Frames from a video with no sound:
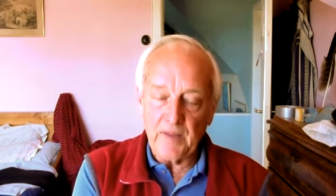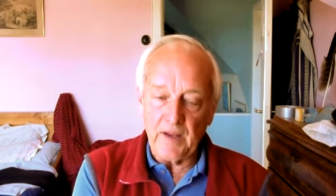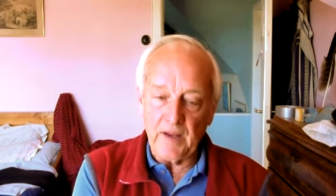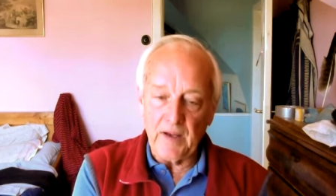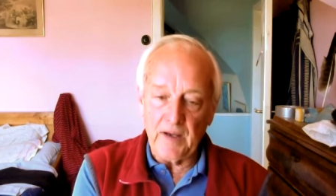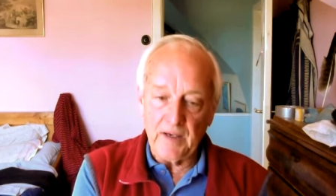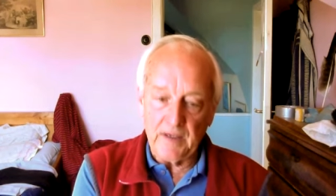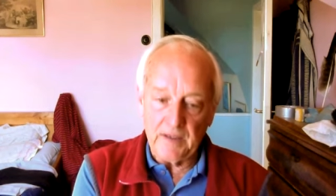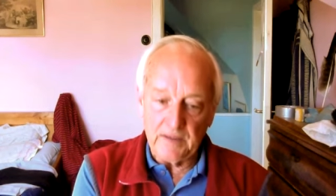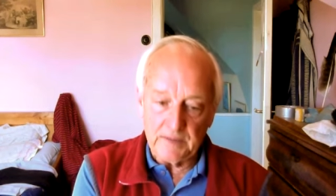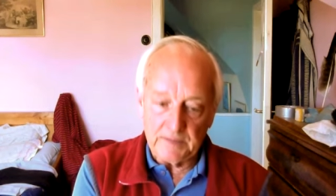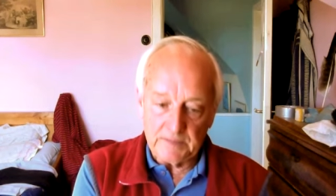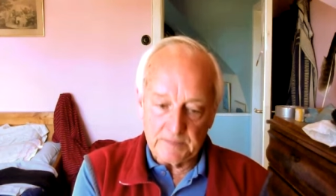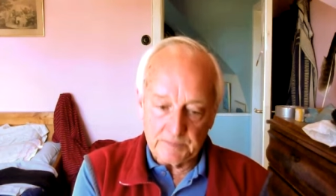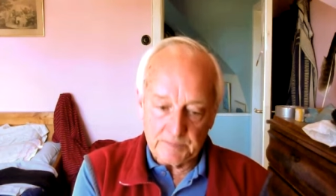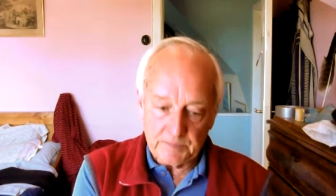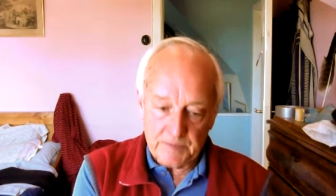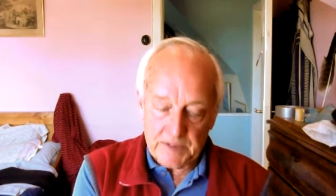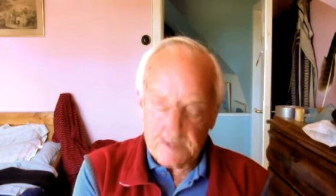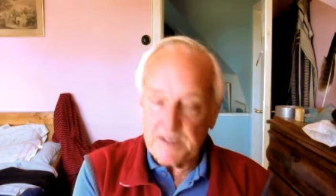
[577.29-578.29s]

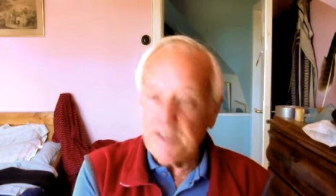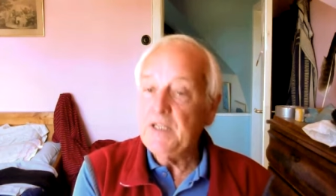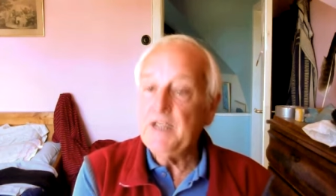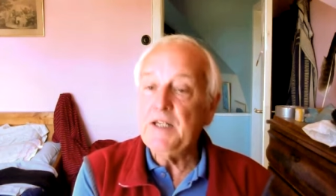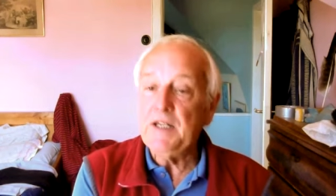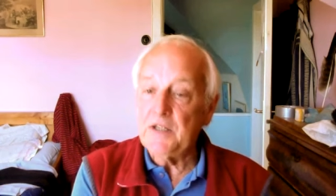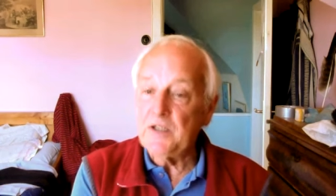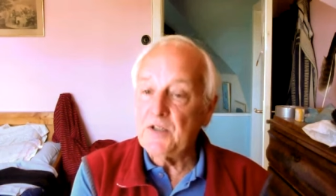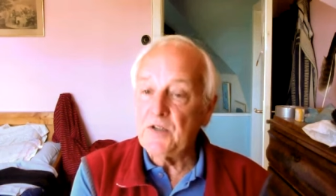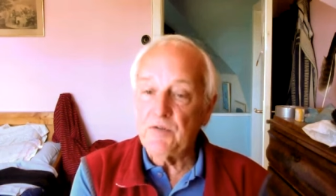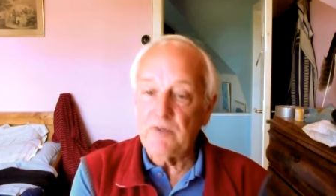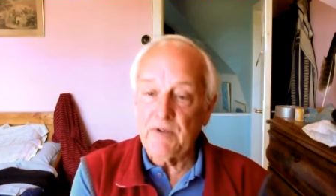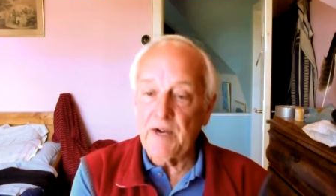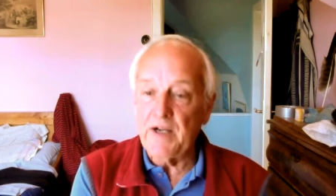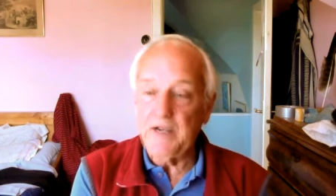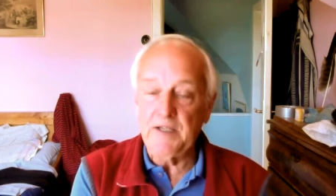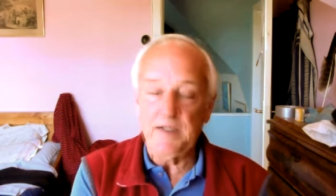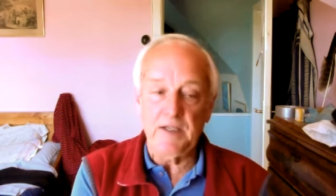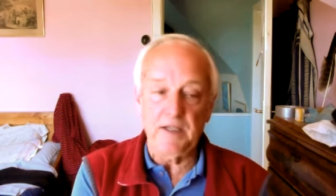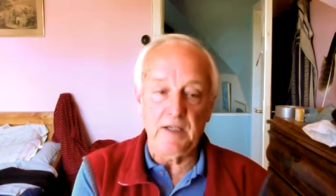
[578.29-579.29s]
um, sea is
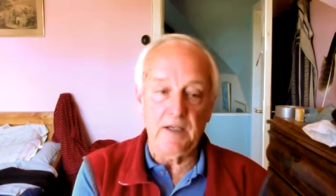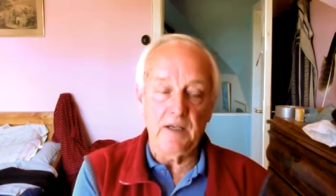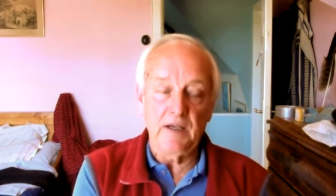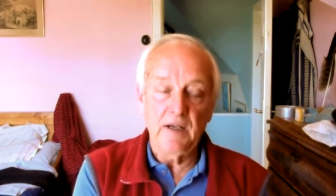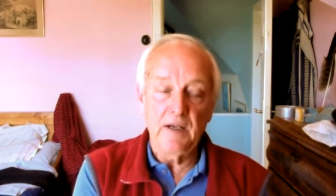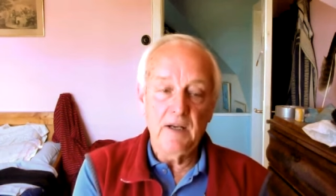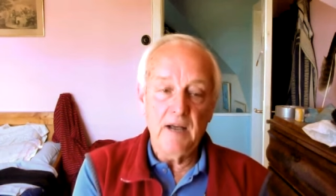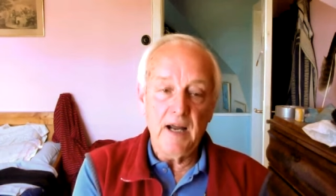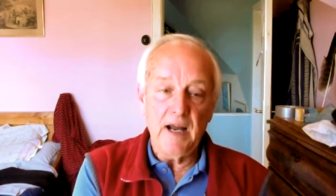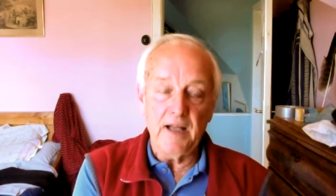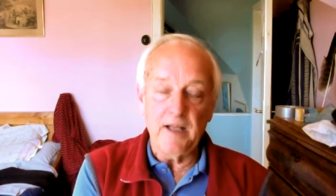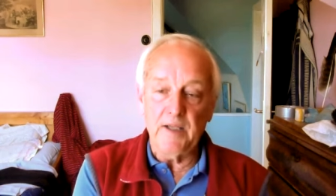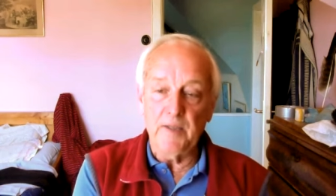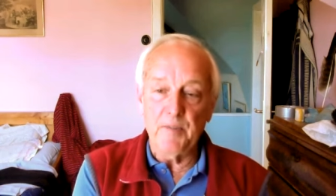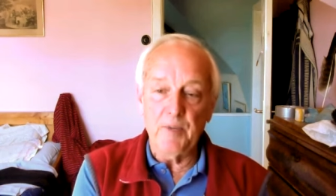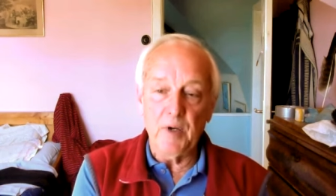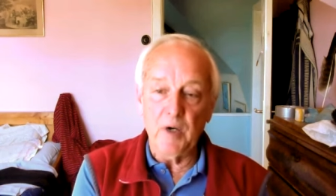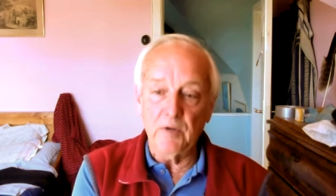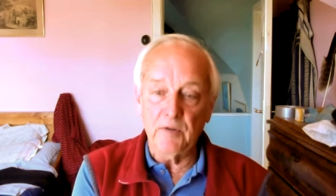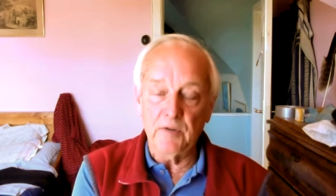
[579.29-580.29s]
rising at
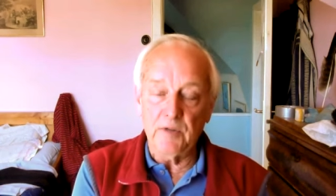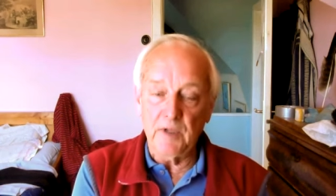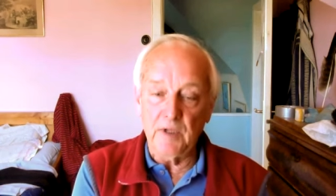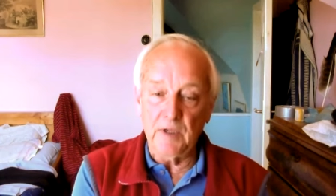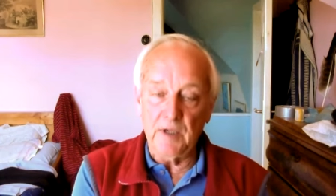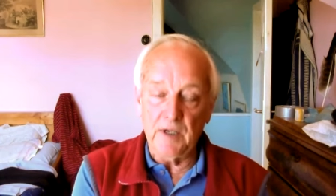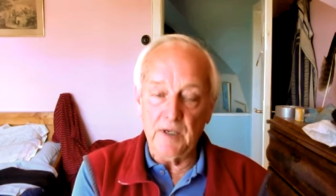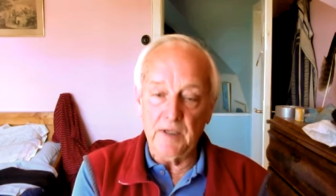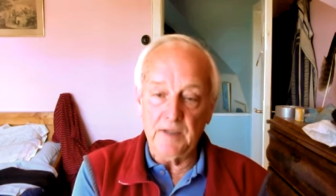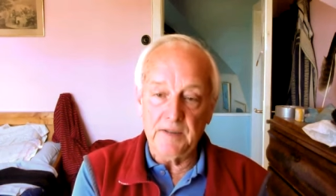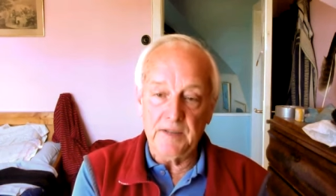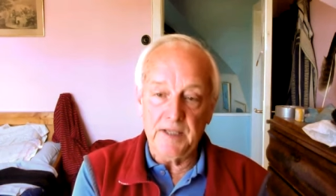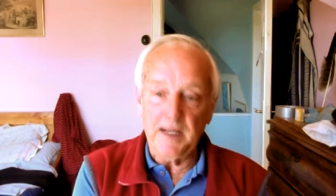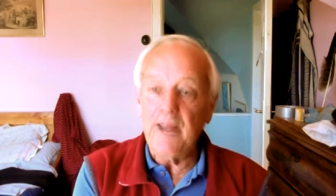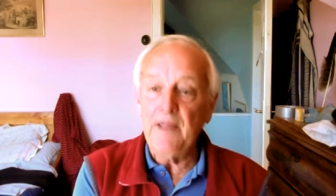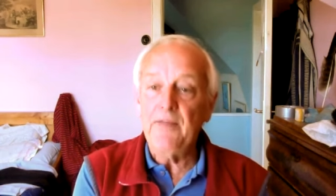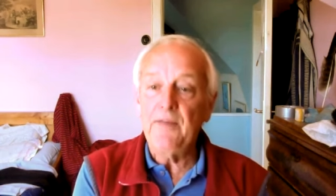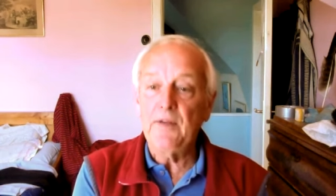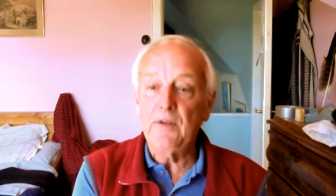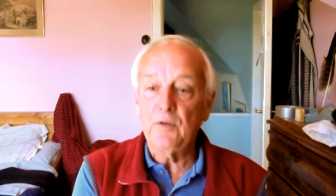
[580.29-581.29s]
about uh,
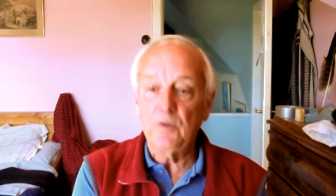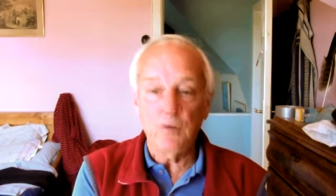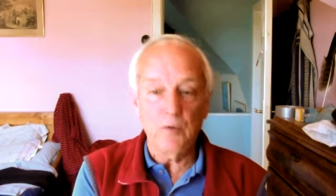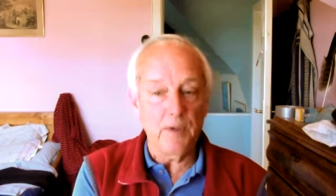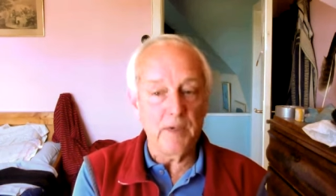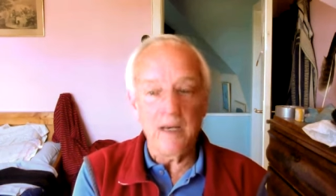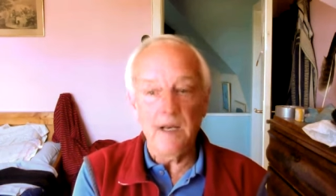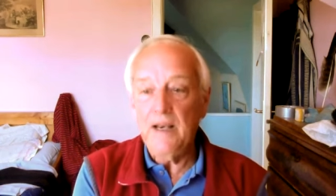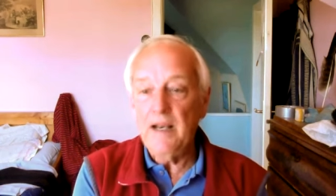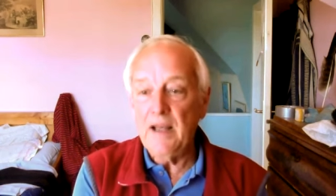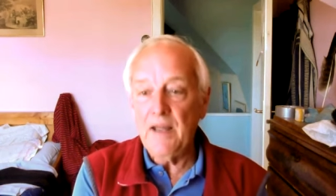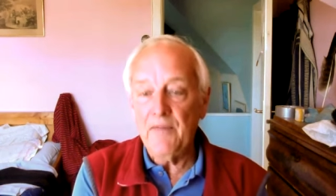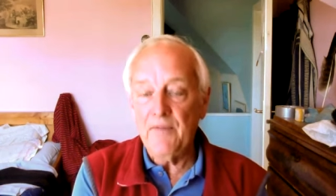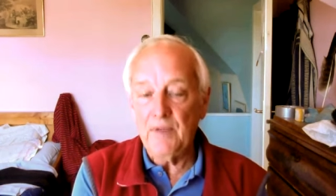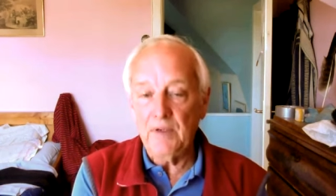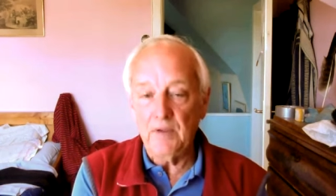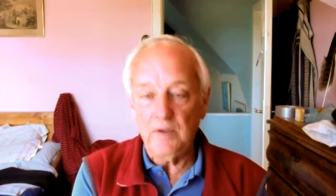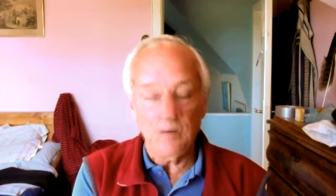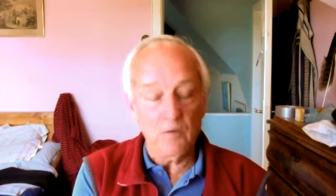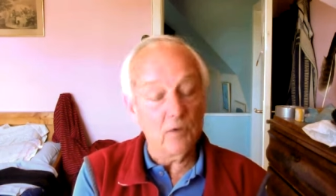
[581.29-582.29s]
10 to
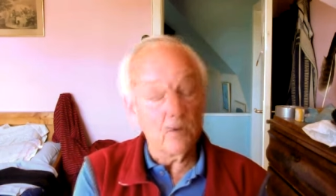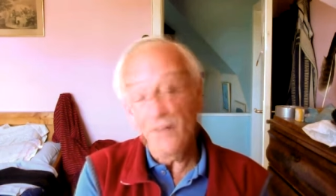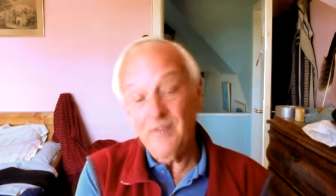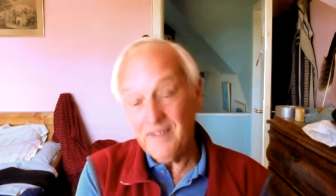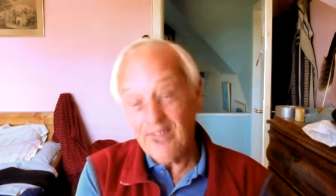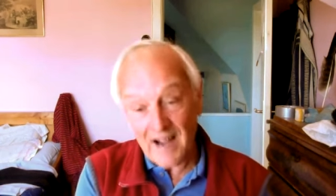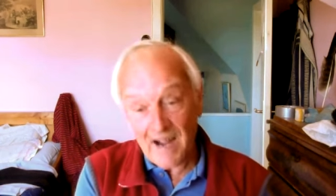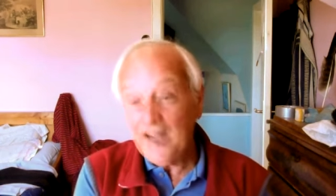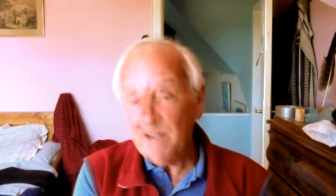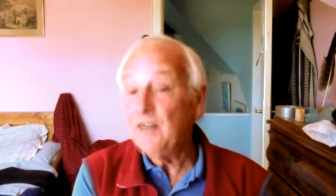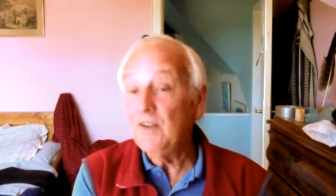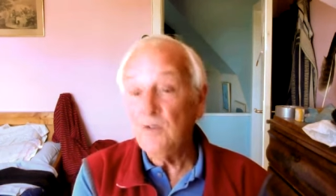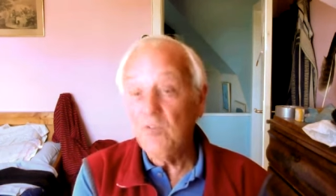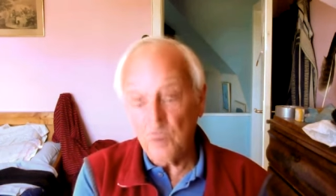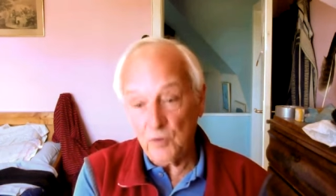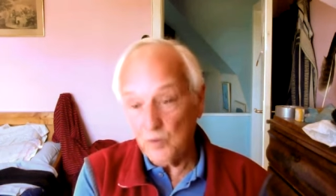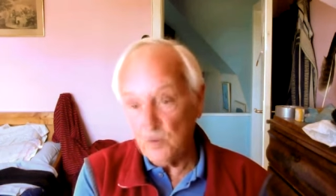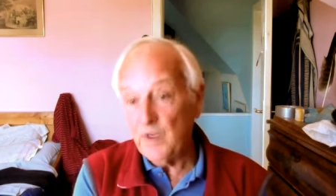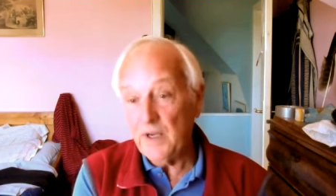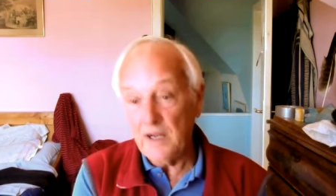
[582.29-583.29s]
11 or
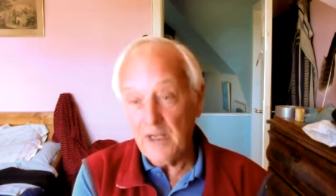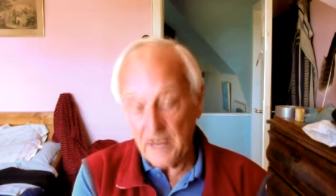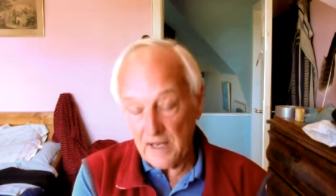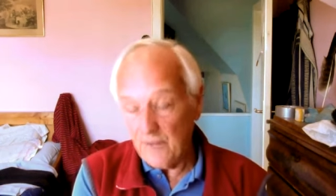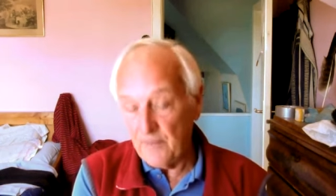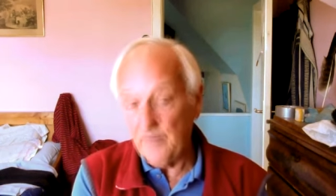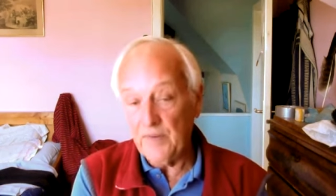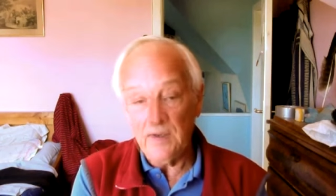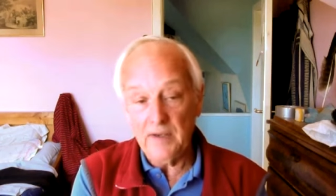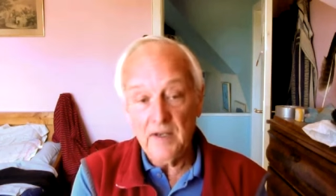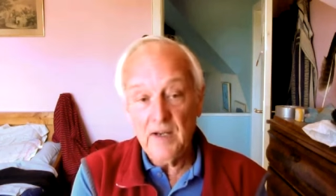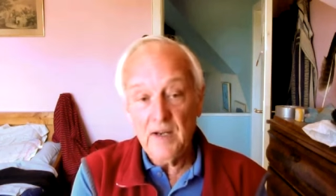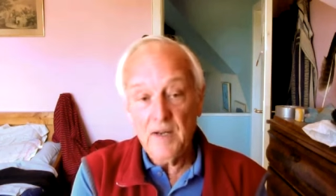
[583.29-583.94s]
9 to 11